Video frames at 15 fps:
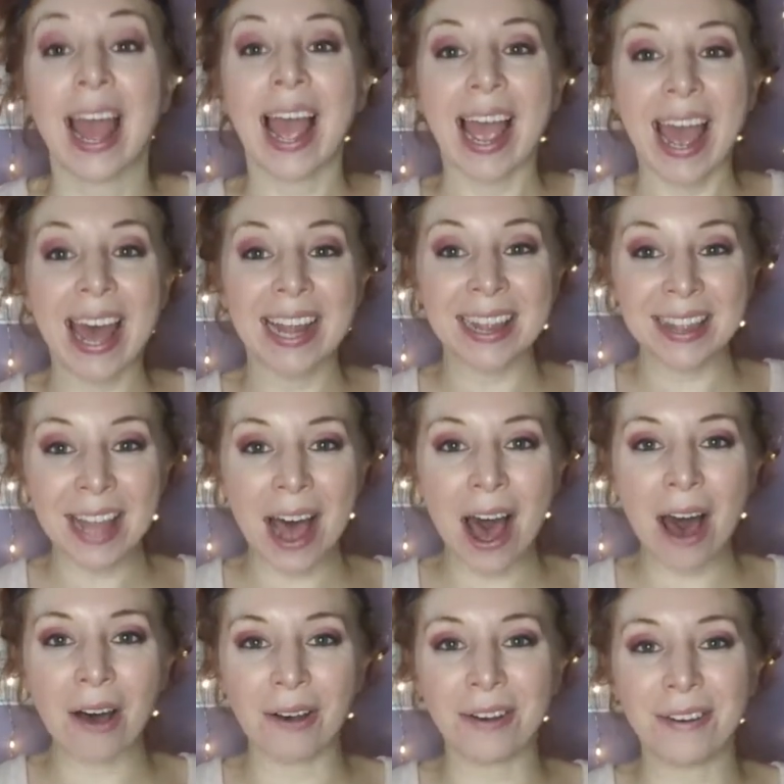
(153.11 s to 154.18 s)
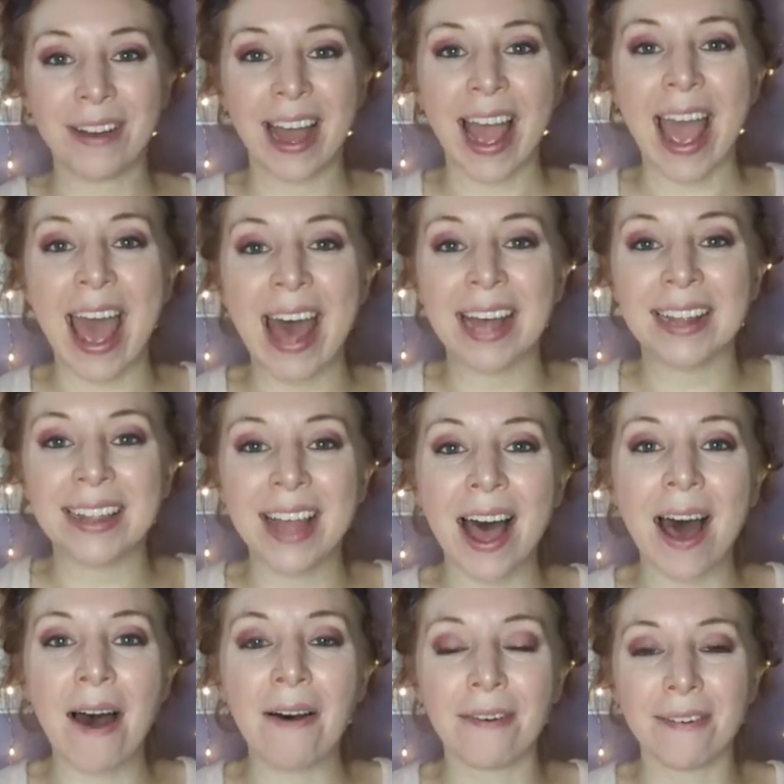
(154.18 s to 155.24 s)
Hello,
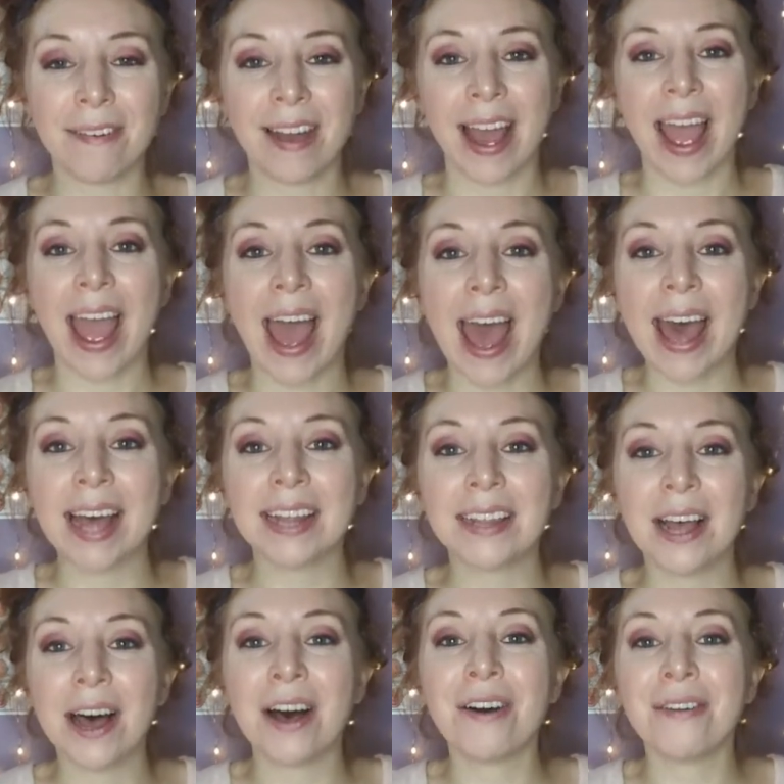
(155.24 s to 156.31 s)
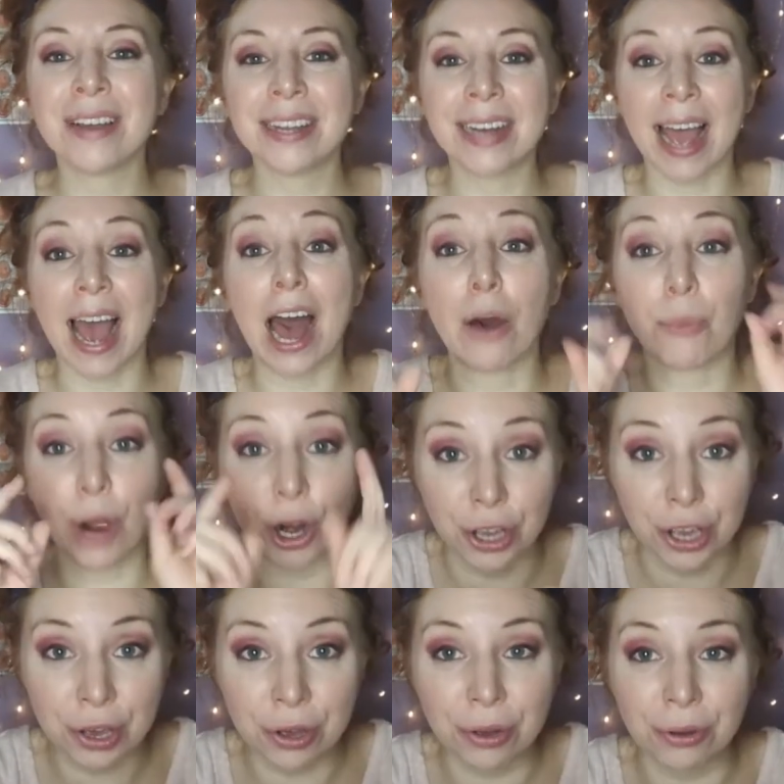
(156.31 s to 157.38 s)
hello, hello, and how are
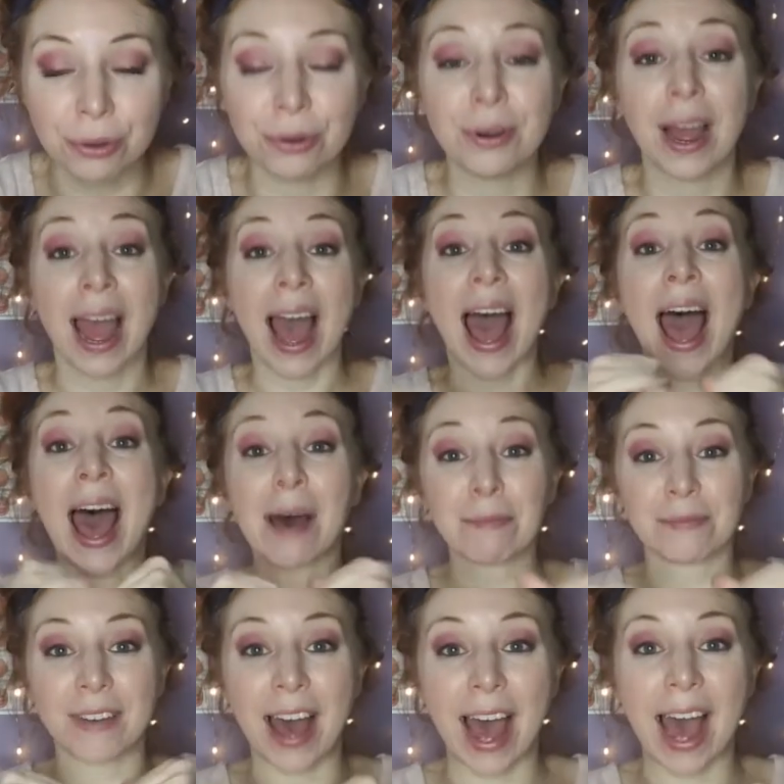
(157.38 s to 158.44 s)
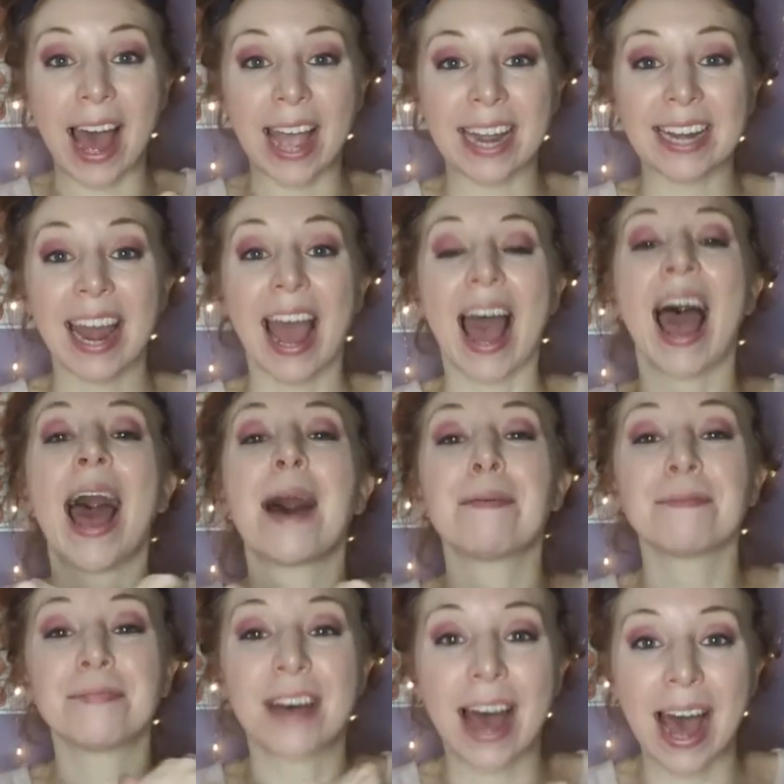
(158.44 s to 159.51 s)
you? I'm fine,
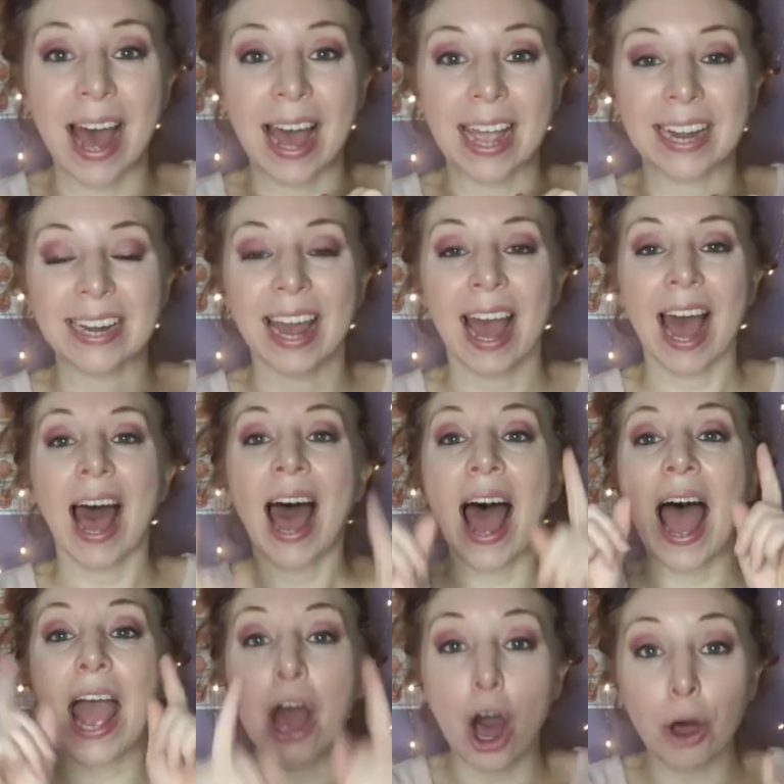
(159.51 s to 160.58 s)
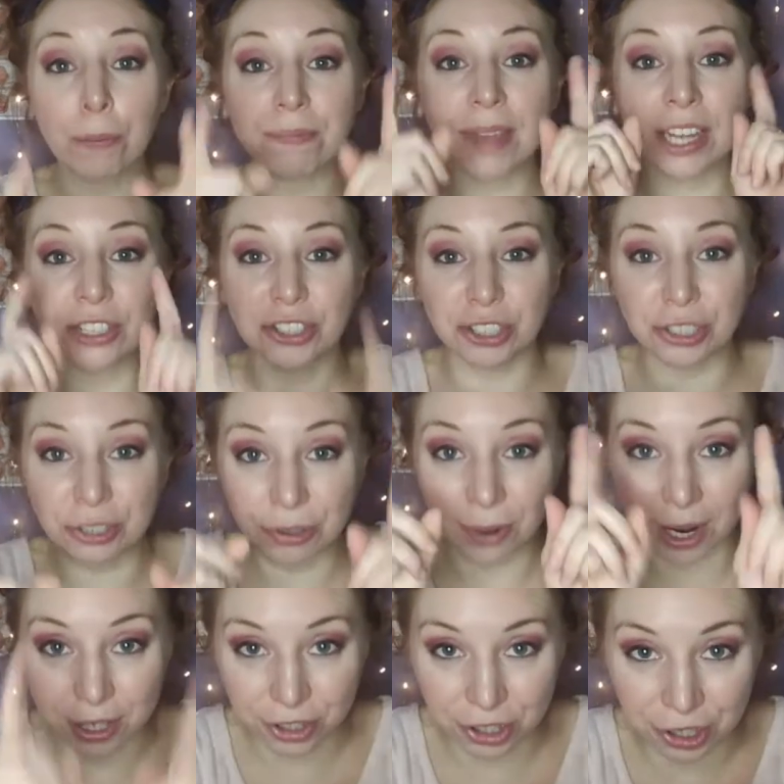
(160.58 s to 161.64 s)
I'm fine. I hope that you
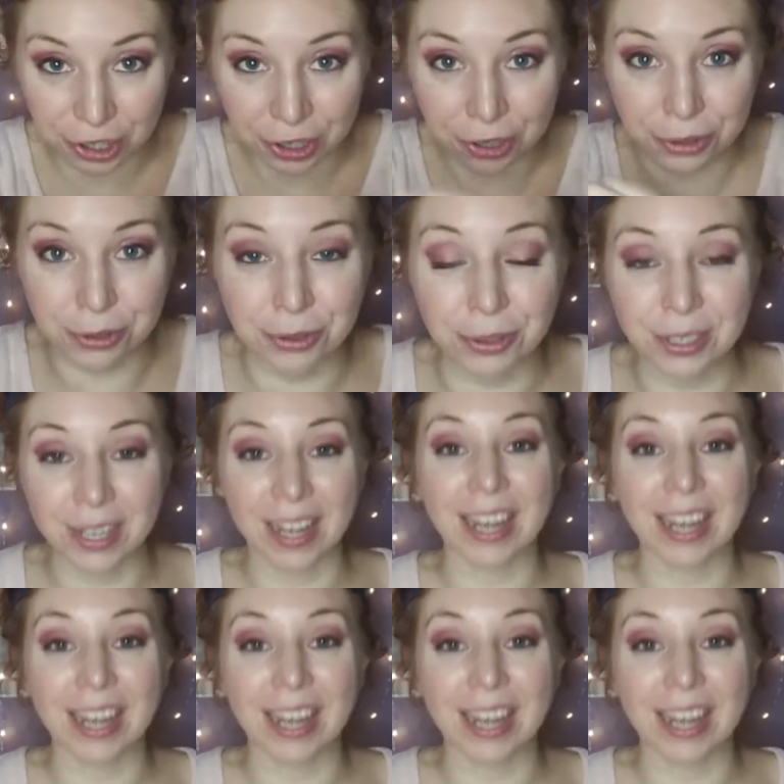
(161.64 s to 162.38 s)
are too.